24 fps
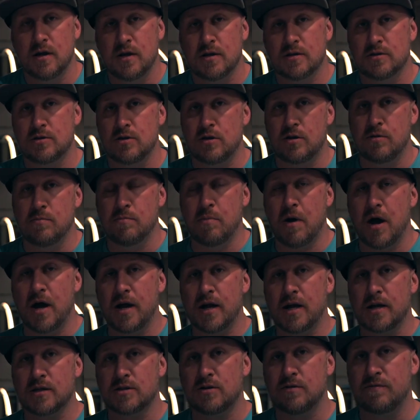So you're
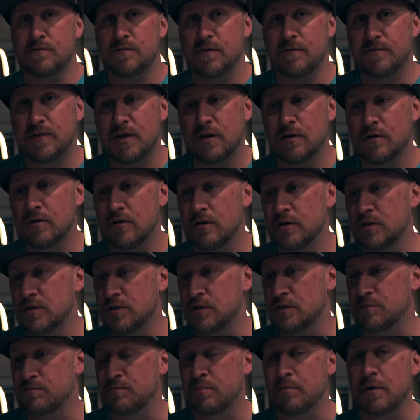buying a 250 harness,
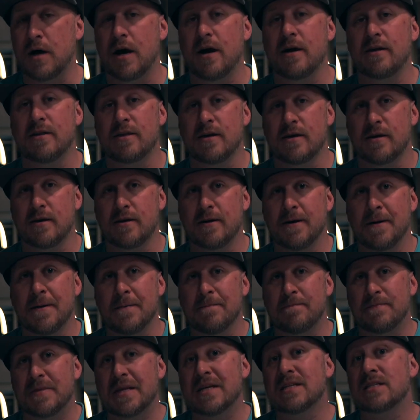just buy the
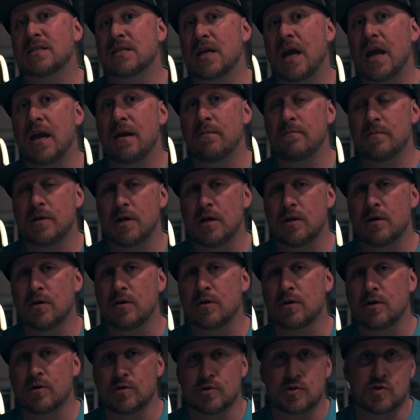same
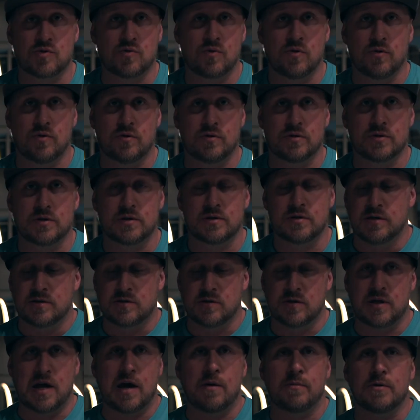year controls.
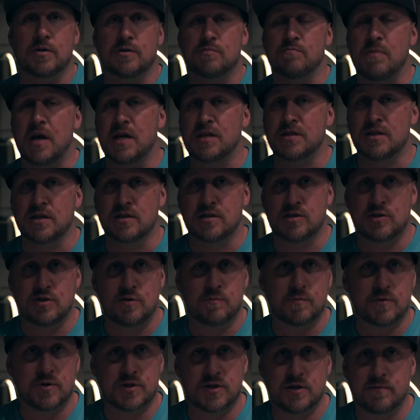So that just makes it
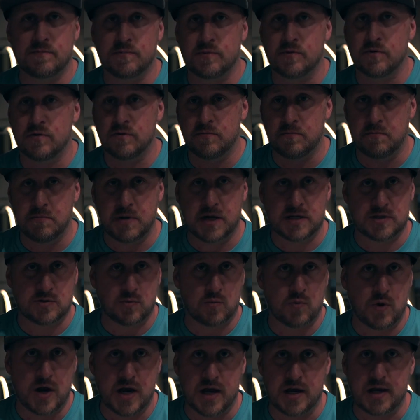super simple, makes it
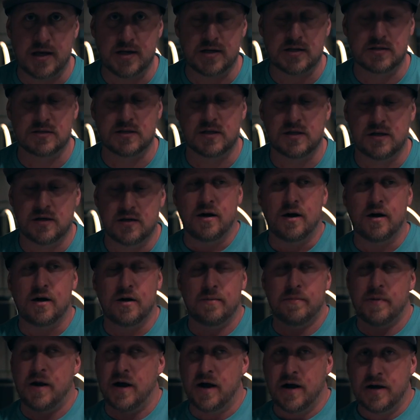way easy.
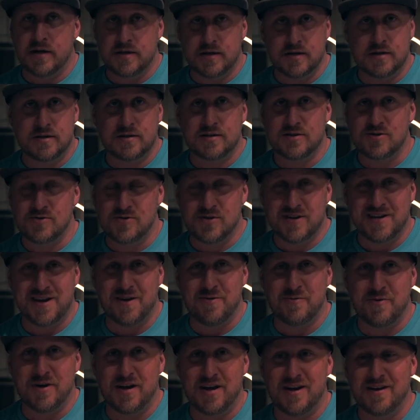I didn't do it
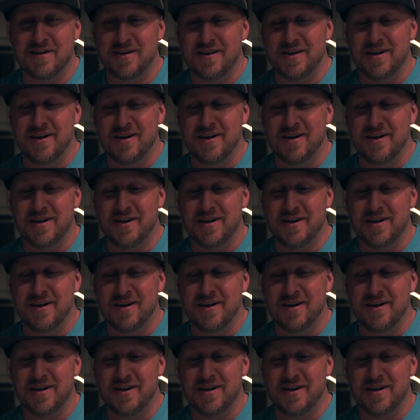that way.